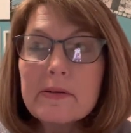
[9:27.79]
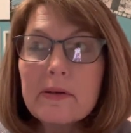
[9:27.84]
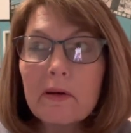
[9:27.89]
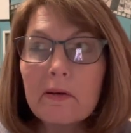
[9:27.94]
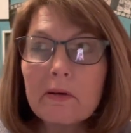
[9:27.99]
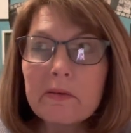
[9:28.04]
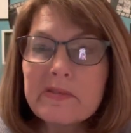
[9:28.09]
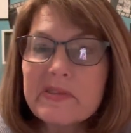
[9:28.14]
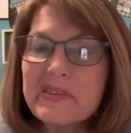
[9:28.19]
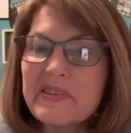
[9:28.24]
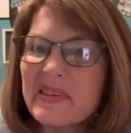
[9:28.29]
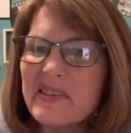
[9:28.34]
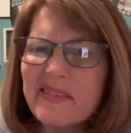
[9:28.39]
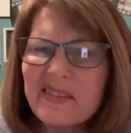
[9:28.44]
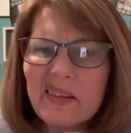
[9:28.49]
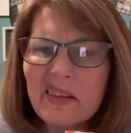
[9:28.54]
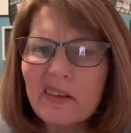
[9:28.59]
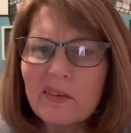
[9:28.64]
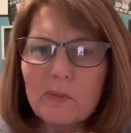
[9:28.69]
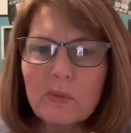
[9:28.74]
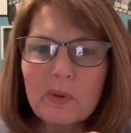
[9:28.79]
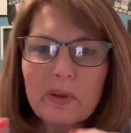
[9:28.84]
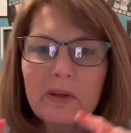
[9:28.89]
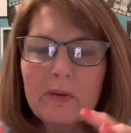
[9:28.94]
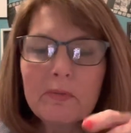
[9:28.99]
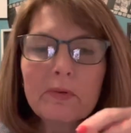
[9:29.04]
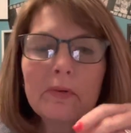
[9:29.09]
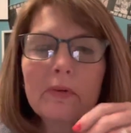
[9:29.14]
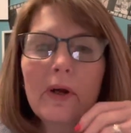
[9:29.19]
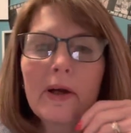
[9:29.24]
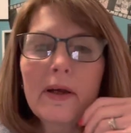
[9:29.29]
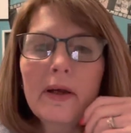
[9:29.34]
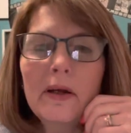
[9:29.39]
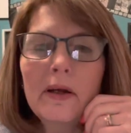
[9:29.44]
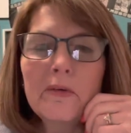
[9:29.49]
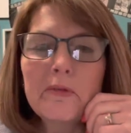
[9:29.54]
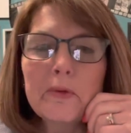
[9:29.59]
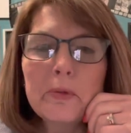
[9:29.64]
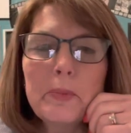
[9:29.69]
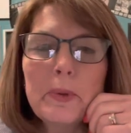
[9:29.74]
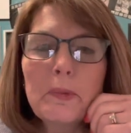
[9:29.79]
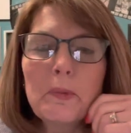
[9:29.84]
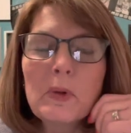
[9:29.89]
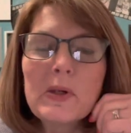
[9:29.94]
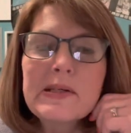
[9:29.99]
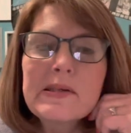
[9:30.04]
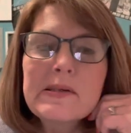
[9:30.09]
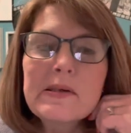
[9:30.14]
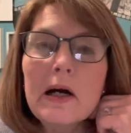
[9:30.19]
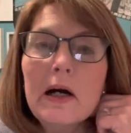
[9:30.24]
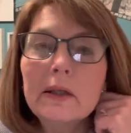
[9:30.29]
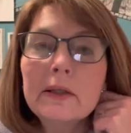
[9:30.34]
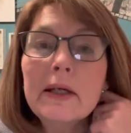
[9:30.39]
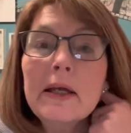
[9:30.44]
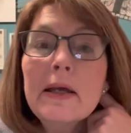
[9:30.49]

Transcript: or seasoning, whatever, I can't remember what it's called.